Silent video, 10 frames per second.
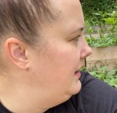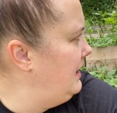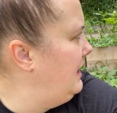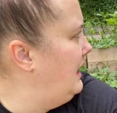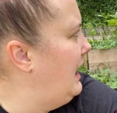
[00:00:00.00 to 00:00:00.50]

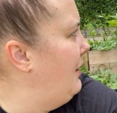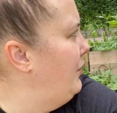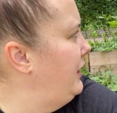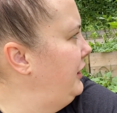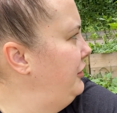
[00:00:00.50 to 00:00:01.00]
I
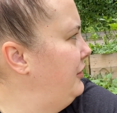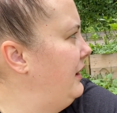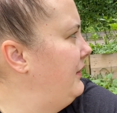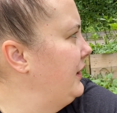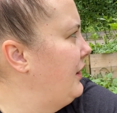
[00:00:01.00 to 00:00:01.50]
will let you know
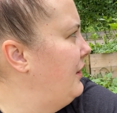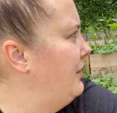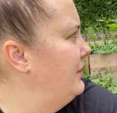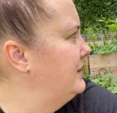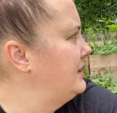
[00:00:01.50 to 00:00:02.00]
how it
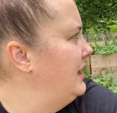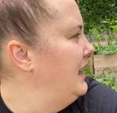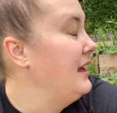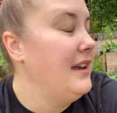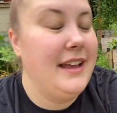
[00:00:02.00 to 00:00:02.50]
goes.
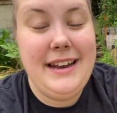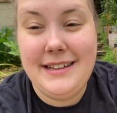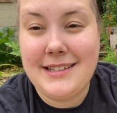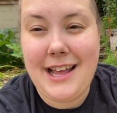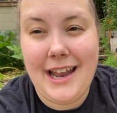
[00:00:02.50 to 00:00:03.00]
It
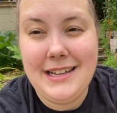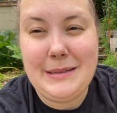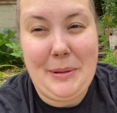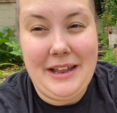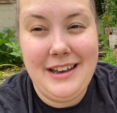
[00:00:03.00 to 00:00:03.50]
is kind of
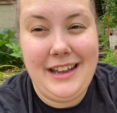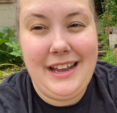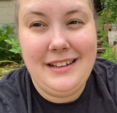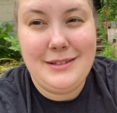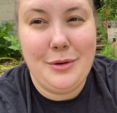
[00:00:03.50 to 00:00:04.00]

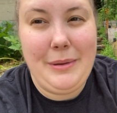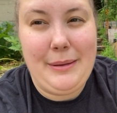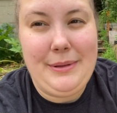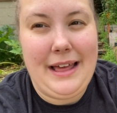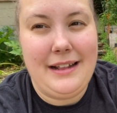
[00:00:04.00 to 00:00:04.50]
spendy, so
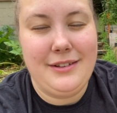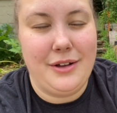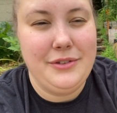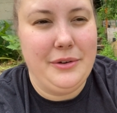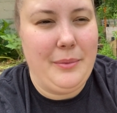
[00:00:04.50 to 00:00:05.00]
maybe that's
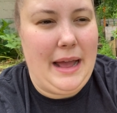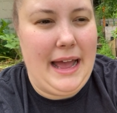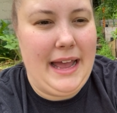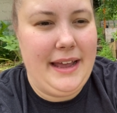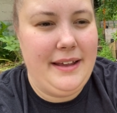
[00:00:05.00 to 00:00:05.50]
also
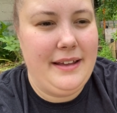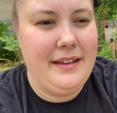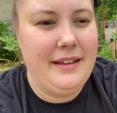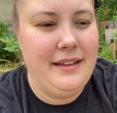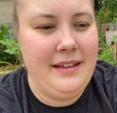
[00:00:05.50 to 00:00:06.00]
why
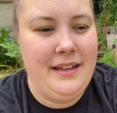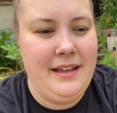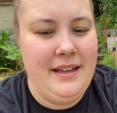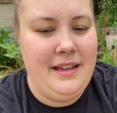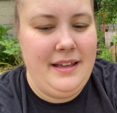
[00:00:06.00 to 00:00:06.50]

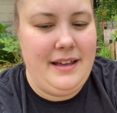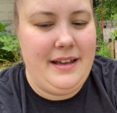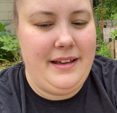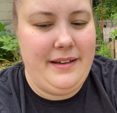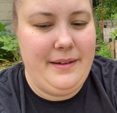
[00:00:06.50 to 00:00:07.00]

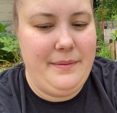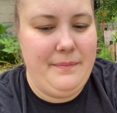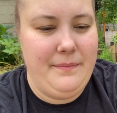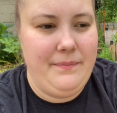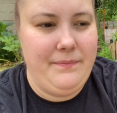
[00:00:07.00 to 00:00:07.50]

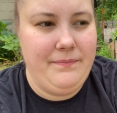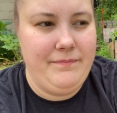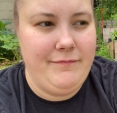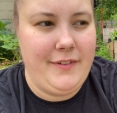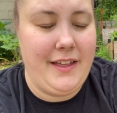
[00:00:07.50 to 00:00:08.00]

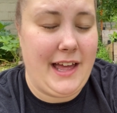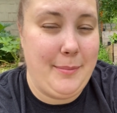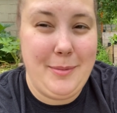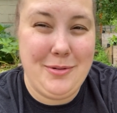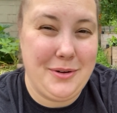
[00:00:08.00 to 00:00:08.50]
a lot
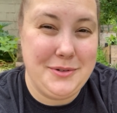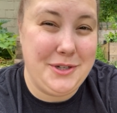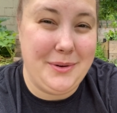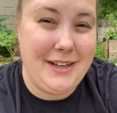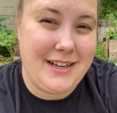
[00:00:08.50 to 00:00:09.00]
of people don't
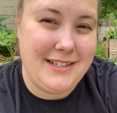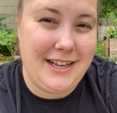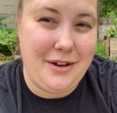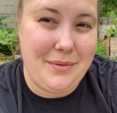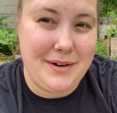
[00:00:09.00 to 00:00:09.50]
do it, because
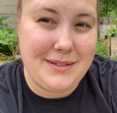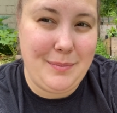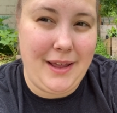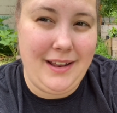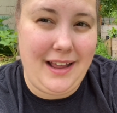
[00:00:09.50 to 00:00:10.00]
they don't want to
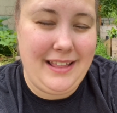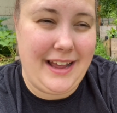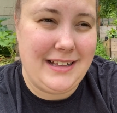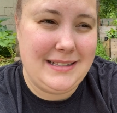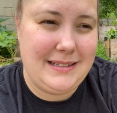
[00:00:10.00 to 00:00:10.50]
spend, I
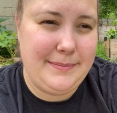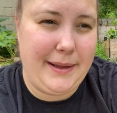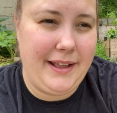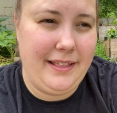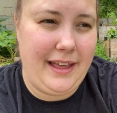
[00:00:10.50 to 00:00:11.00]
think I
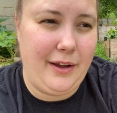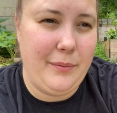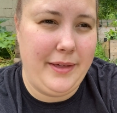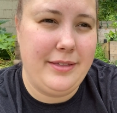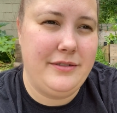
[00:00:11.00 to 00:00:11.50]
spent, like,
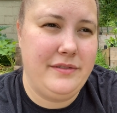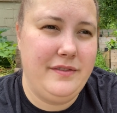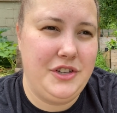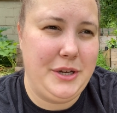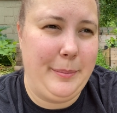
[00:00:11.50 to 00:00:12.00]
with
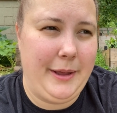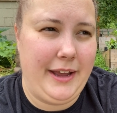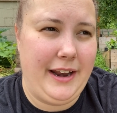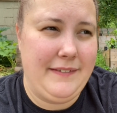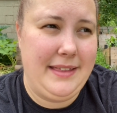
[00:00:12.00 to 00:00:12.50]

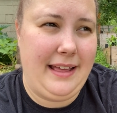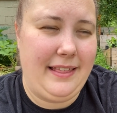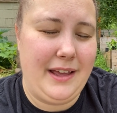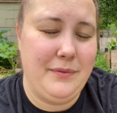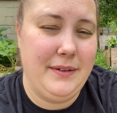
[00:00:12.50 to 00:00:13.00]
shipping and everything,
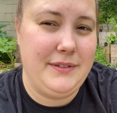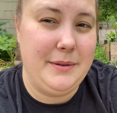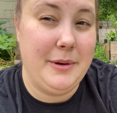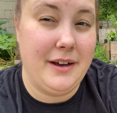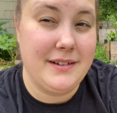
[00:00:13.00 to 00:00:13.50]
like
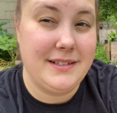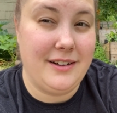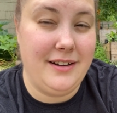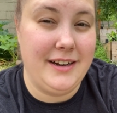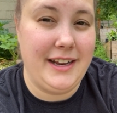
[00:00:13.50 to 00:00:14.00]
$50
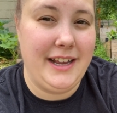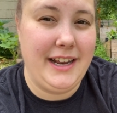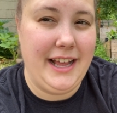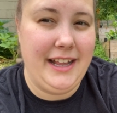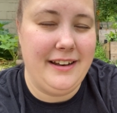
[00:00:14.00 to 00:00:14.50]
on it,
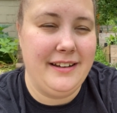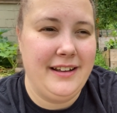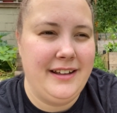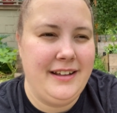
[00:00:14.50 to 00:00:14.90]
and